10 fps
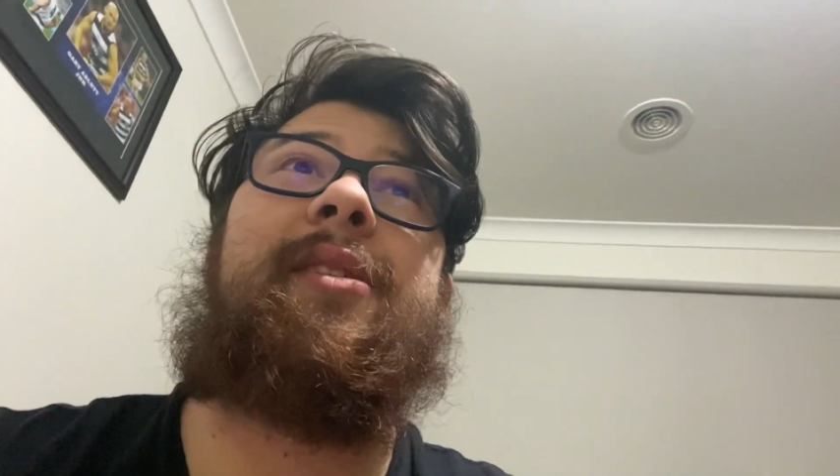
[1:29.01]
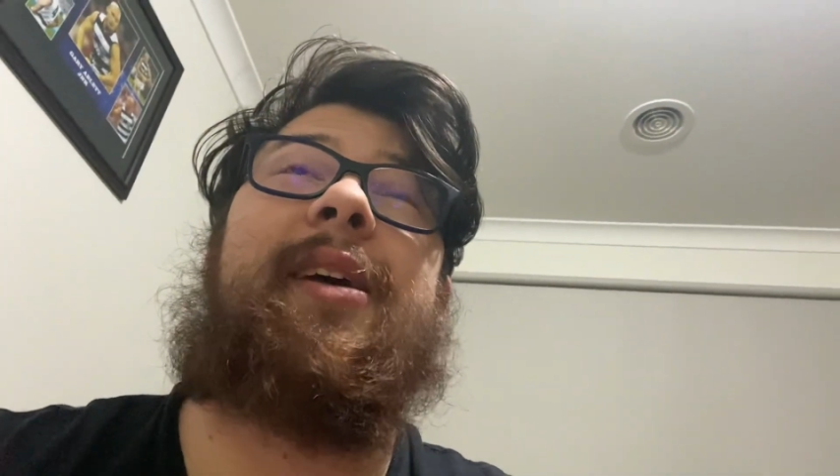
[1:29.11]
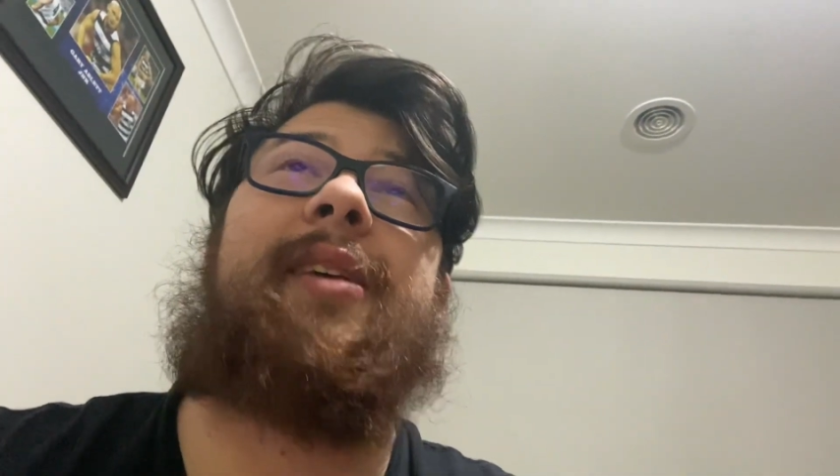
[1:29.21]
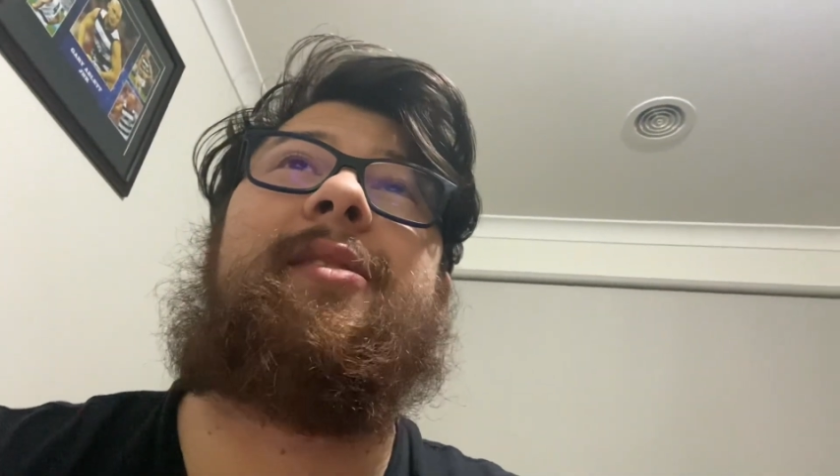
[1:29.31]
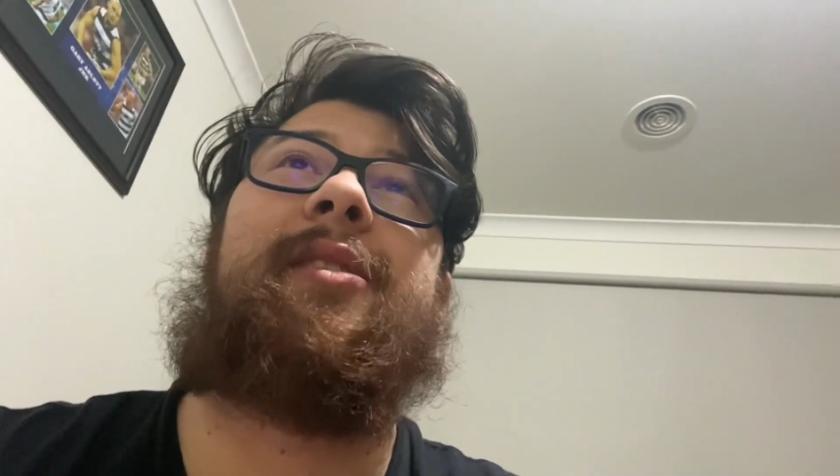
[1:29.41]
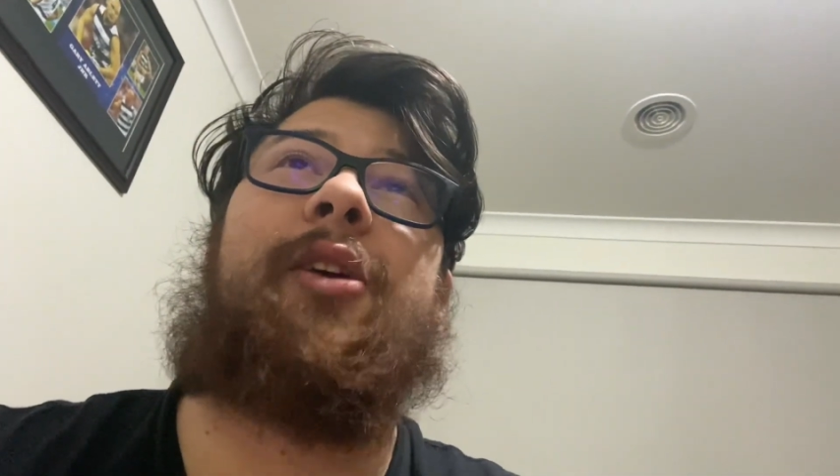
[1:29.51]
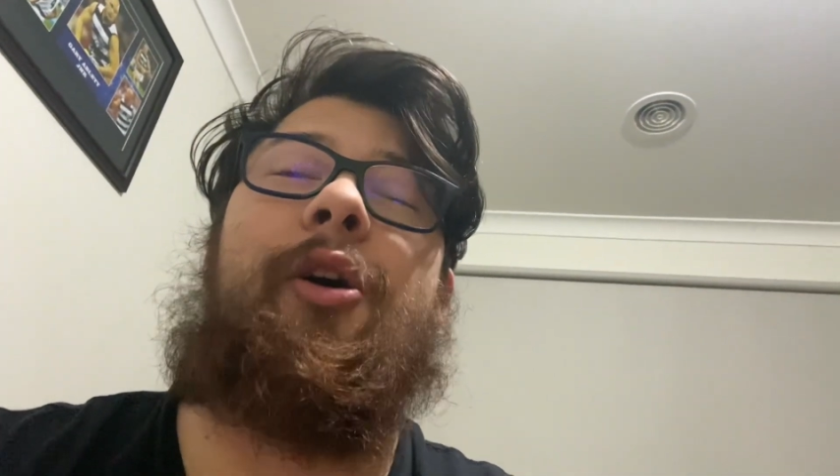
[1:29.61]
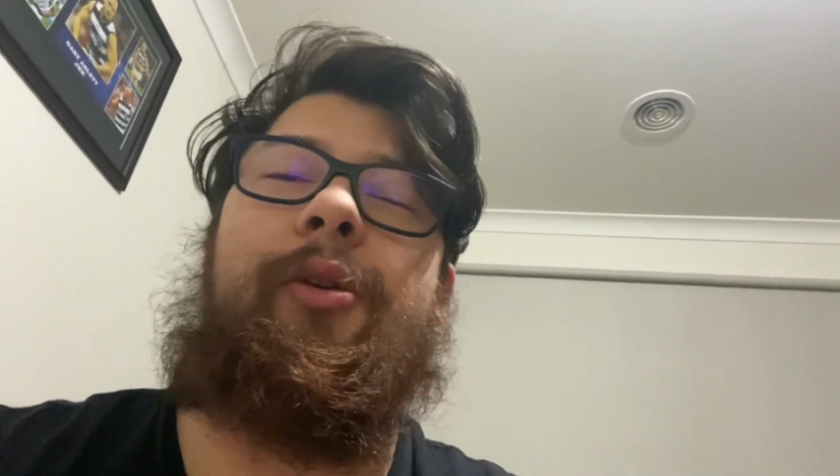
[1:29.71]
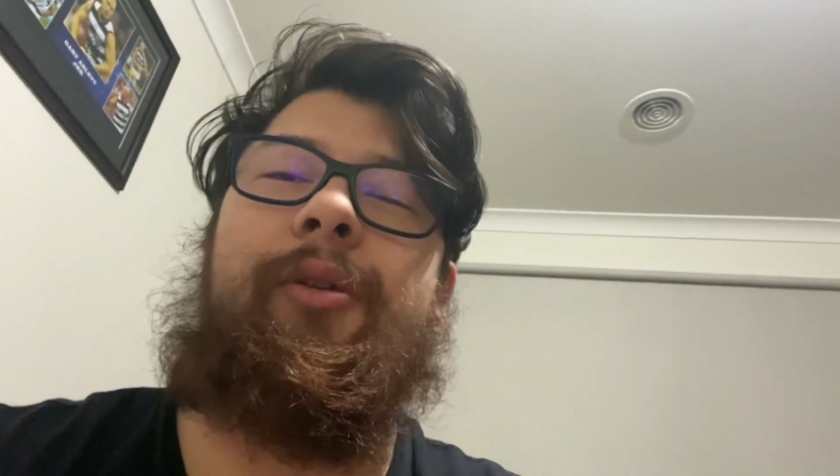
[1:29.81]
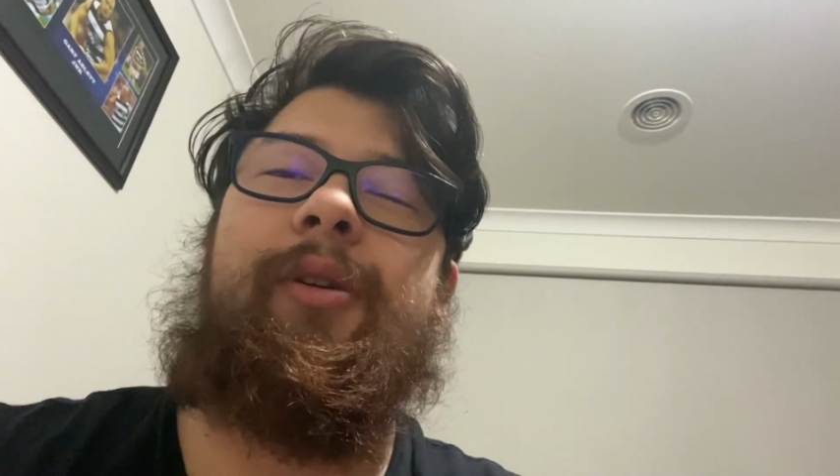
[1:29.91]
seconds to
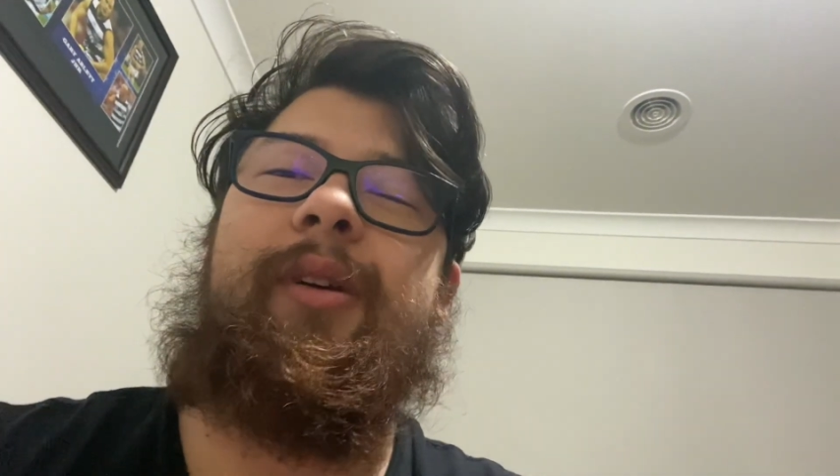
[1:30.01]
go.